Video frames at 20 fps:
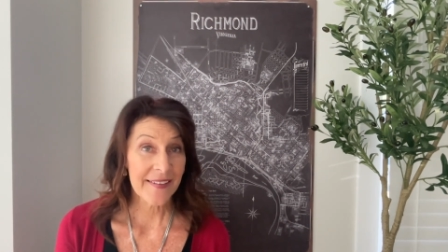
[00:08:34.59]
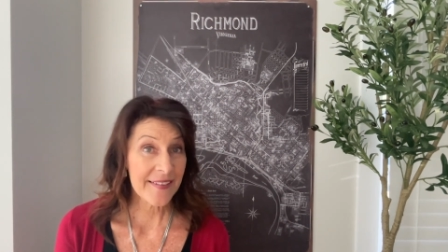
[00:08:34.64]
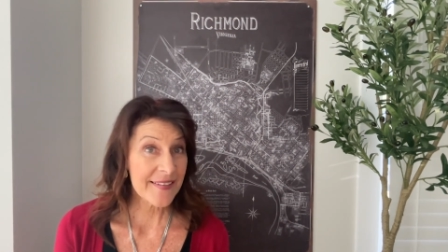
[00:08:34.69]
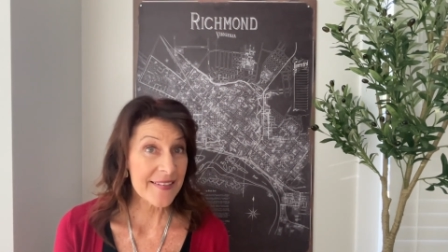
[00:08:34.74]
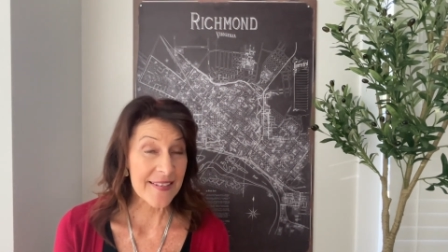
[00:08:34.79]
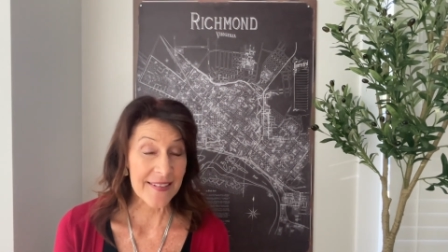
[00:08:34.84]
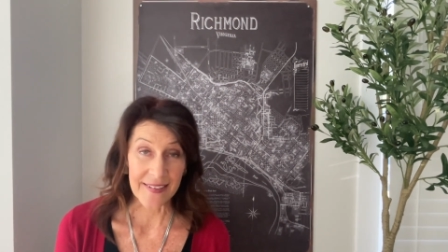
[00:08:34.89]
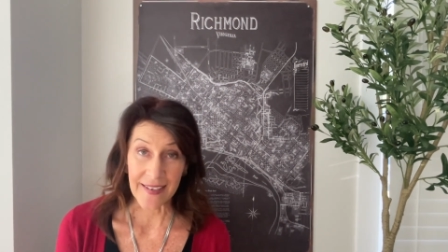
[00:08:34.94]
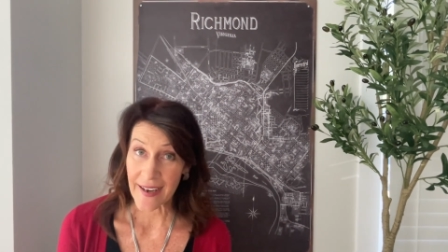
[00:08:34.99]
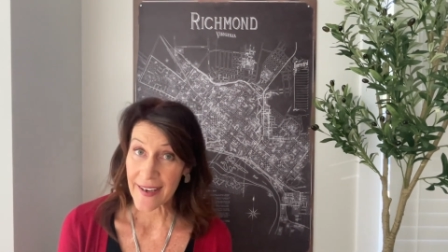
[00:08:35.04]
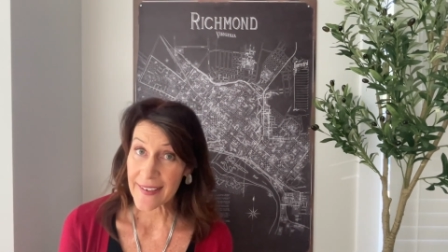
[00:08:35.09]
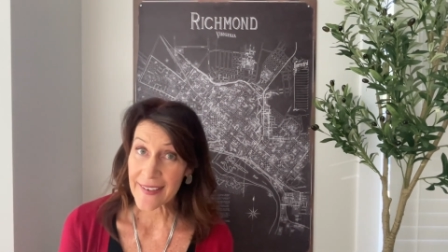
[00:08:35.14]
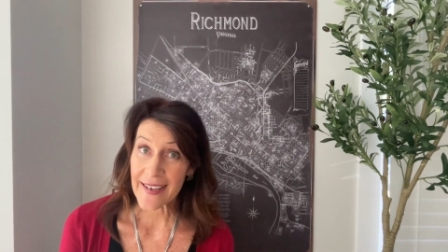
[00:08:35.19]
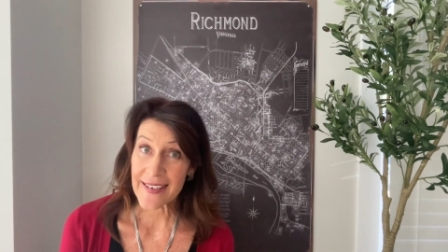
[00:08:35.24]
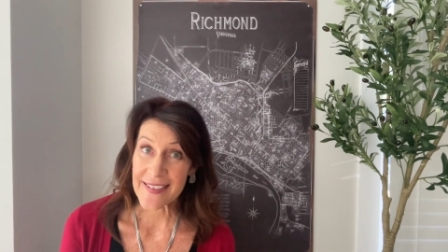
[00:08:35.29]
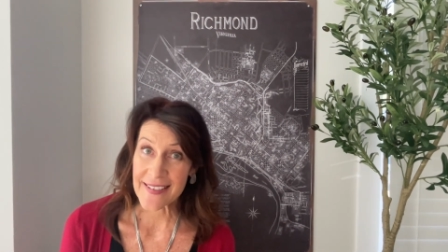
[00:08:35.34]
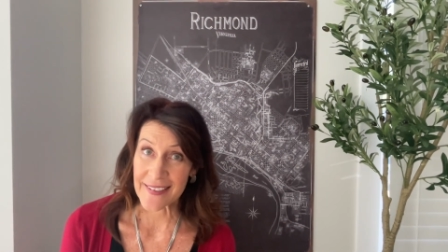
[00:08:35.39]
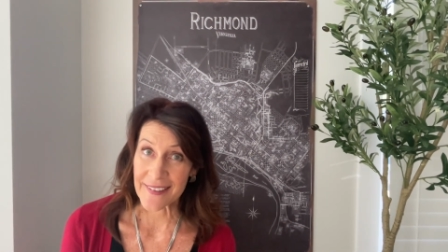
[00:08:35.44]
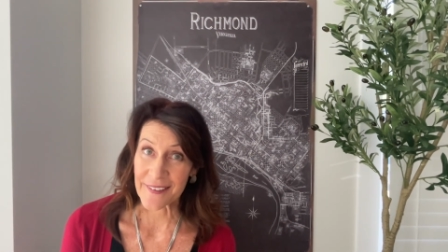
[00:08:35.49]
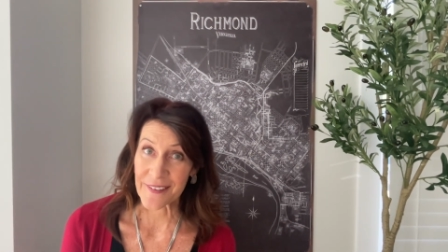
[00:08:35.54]
It is
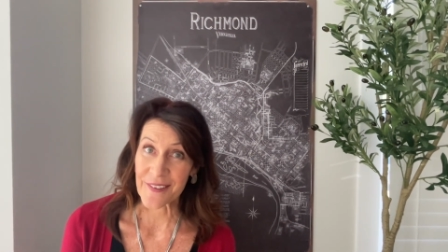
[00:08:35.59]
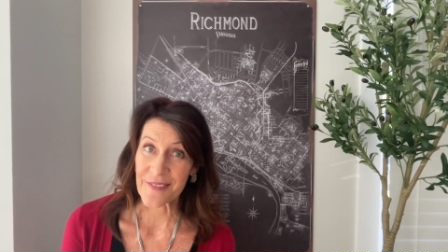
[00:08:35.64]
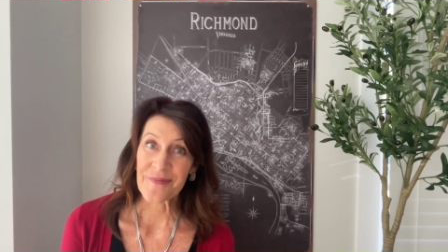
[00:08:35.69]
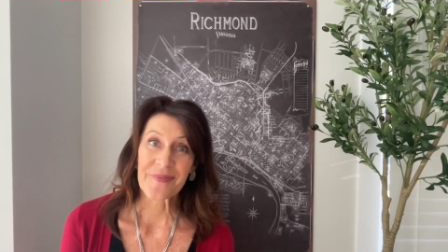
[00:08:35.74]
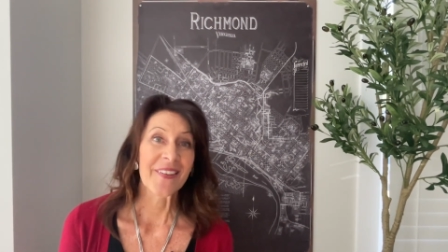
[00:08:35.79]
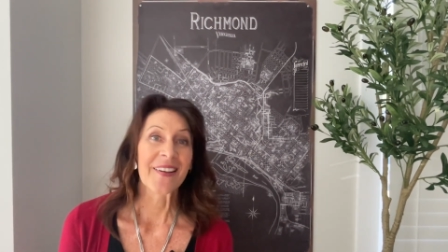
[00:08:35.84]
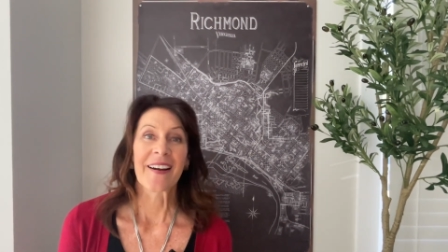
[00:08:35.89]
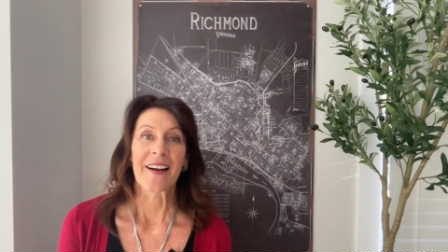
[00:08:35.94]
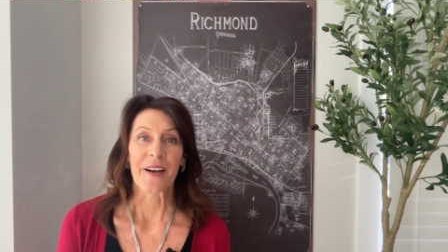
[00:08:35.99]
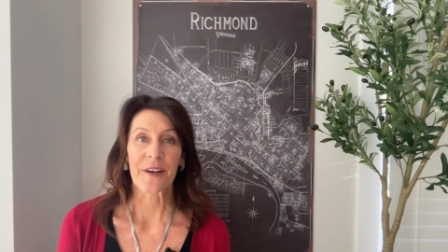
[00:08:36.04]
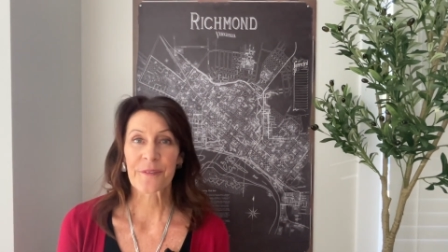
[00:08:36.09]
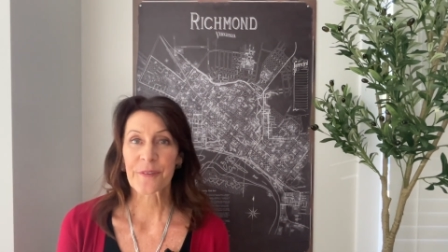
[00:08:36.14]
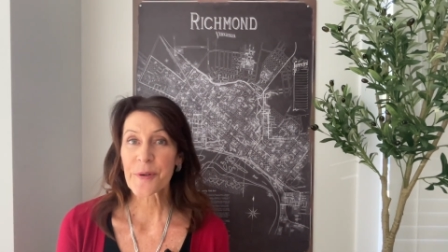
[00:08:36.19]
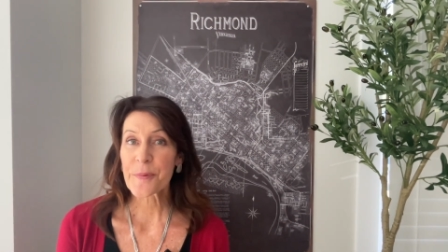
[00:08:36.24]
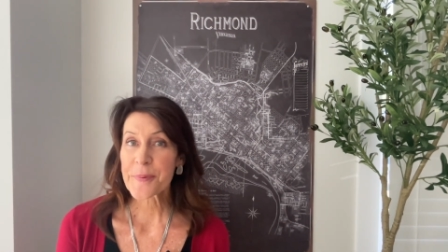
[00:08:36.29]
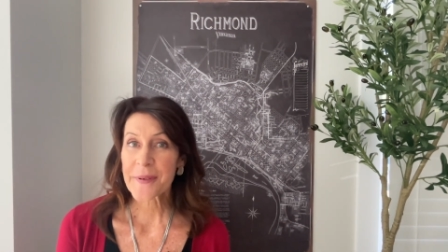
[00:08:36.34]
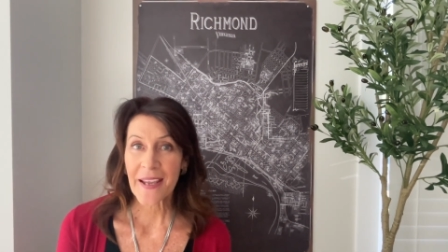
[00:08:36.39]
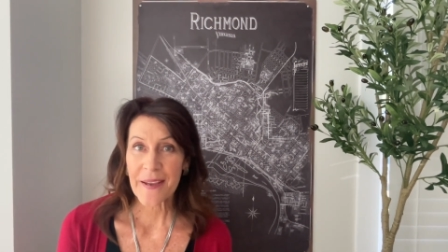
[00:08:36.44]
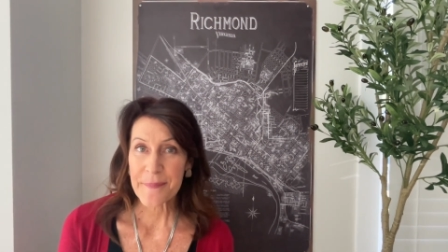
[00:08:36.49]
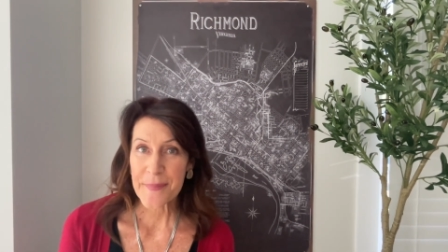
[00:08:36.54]
not ideal. A
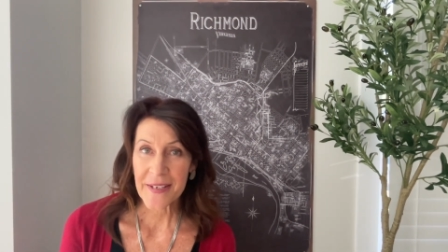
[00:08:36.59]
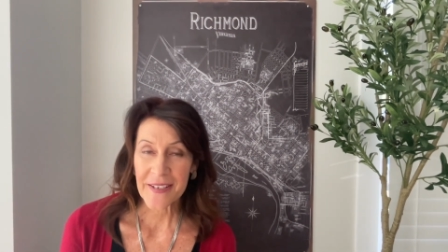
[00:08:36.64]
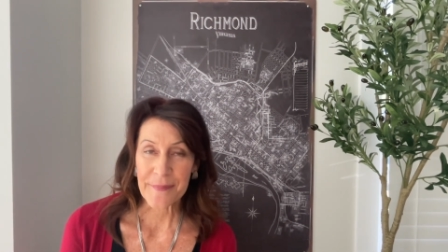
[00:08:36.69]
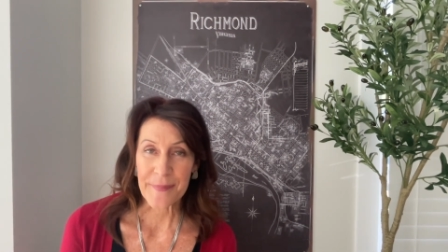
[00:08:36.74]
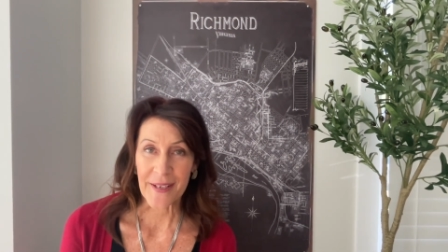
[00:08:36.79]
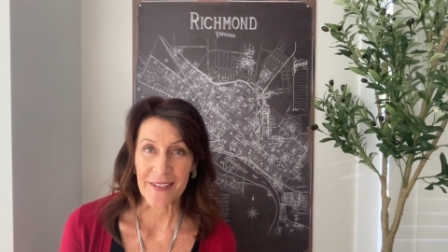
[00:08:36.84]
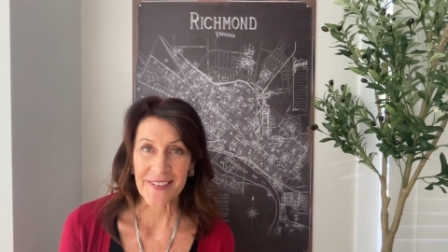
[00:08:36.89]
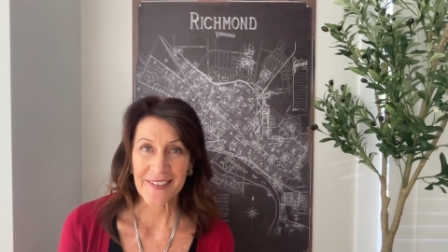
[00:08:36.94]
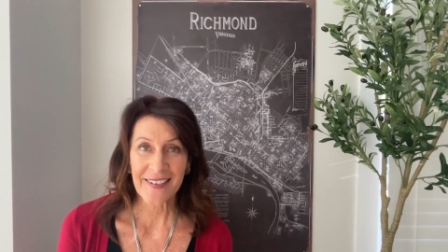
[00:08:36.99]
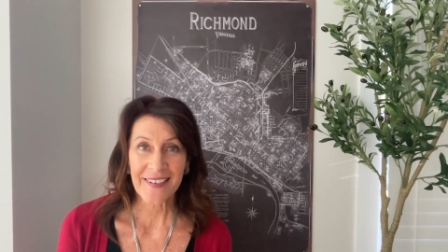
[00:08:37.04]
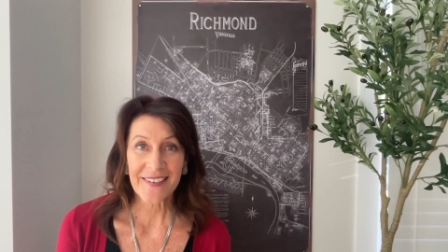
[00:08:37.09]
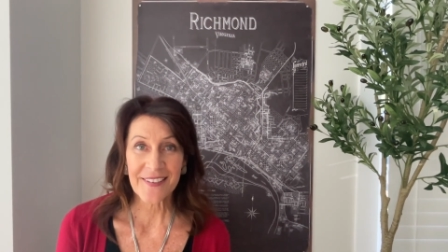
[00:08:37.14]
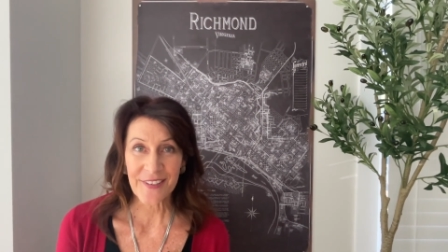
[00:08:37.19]
group came in about